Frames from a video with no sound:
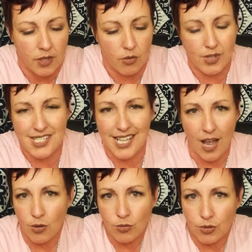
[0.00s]

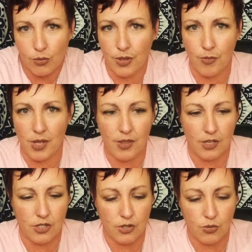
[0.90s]
resound with me. They
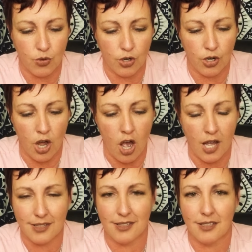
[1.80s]
just were not,